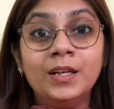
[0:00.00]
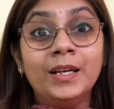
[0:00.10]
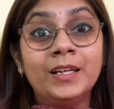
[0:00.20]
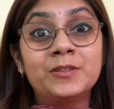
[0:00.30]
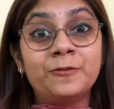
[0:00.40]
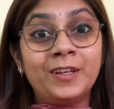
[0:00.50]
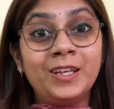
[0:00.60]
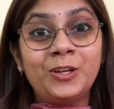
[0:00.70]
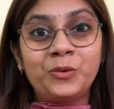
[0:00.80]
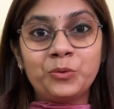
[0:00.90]
It's very
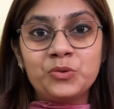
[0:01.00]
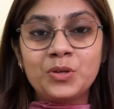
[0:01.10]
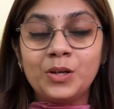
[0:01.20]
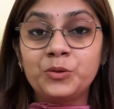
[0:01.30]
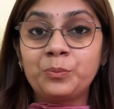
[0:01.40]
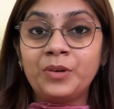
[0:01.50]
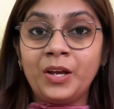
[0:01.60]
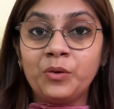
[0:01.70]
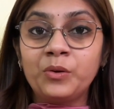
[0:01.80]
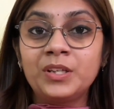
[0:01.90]
crucial to
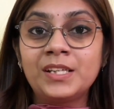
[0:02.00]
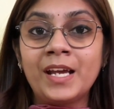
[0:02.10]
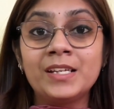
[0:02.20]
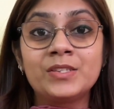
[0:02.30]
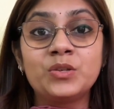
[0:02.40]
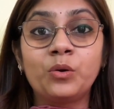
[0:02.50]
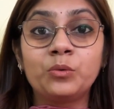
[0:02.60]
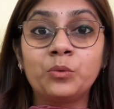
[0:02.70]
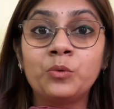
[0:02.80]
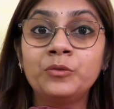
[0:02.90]
prioritize your
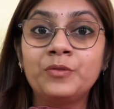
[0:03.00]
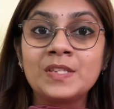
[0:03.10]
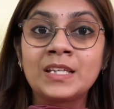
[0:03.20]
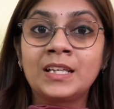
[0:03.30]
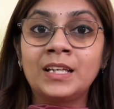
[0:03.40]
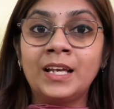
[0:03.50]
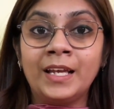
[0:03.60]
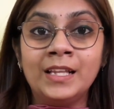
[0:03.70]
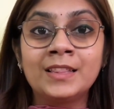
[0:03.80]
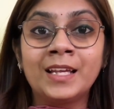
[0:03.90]
own physical
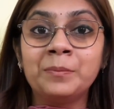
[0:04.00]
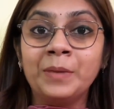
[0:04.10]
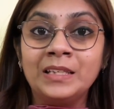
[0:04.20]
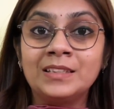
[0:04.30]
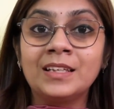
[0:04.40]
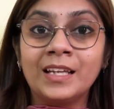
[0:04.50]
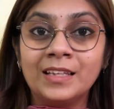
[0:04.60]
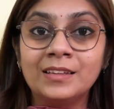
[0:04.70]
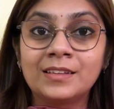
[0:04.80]
health and mental health.